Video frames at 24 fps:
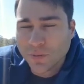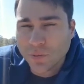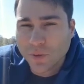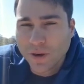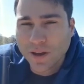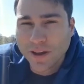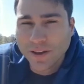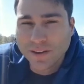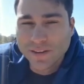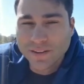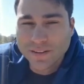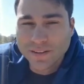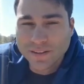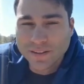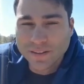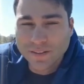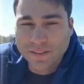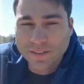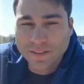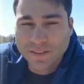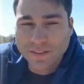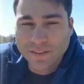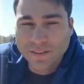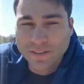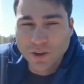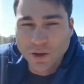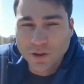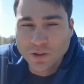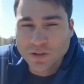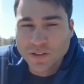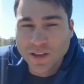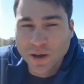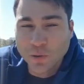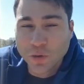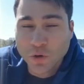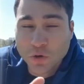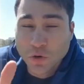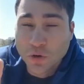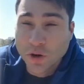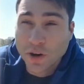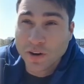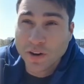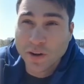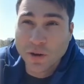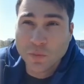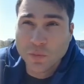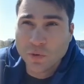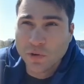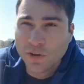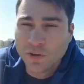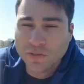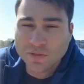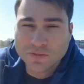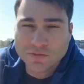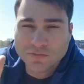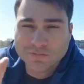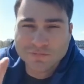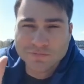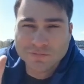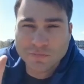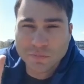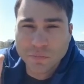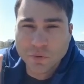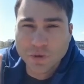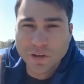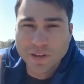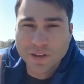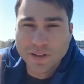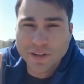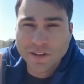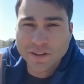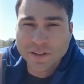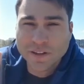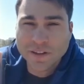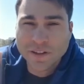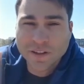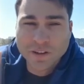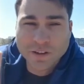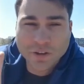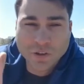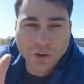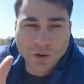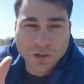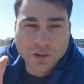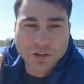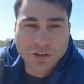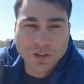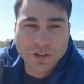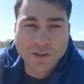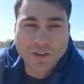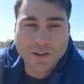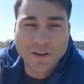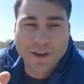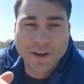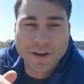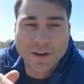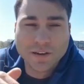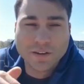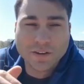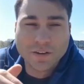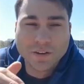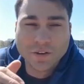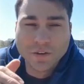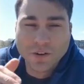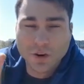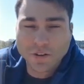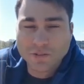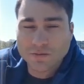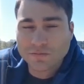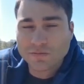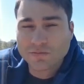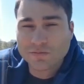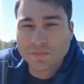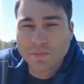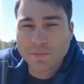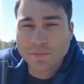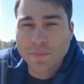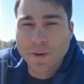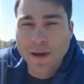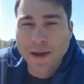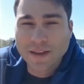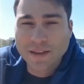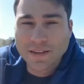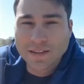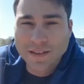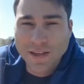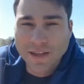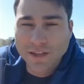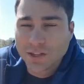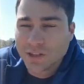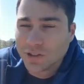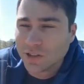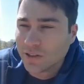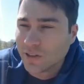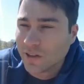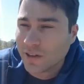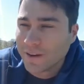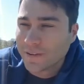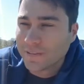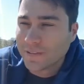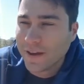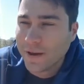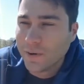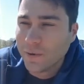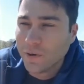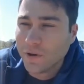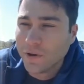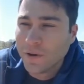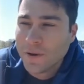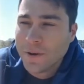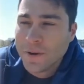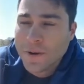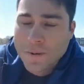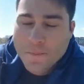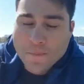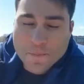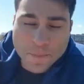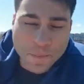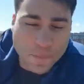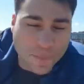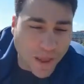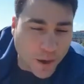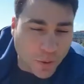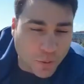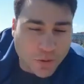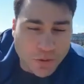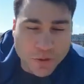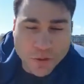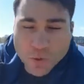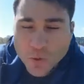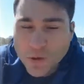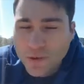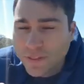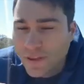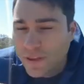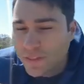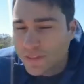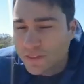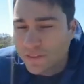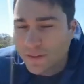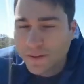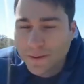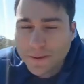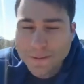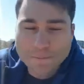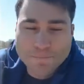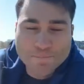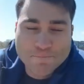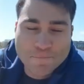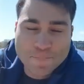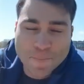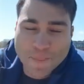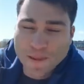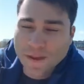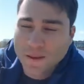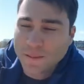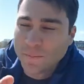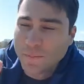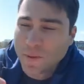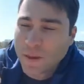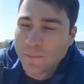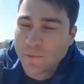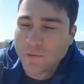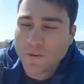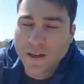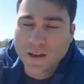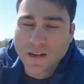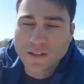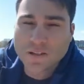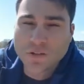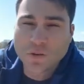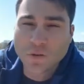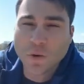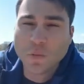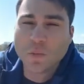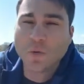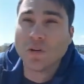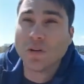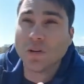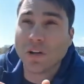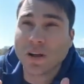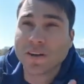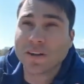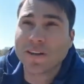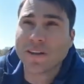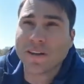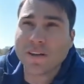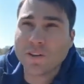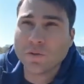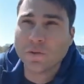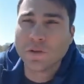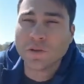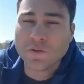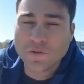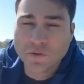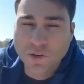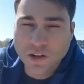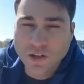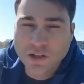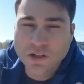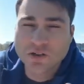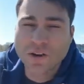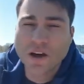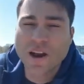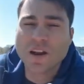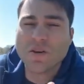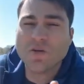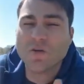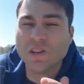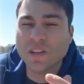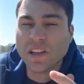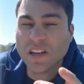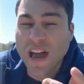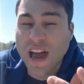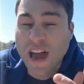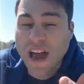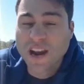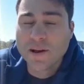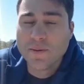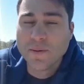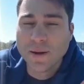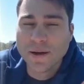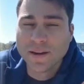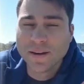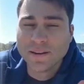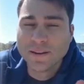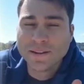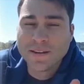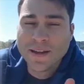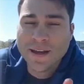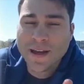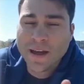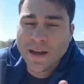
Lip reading: when those that were good at it were really nonchalant and not paying attention. Like they were doing their thing, and the people next to them were like getting really frustrated and really animated,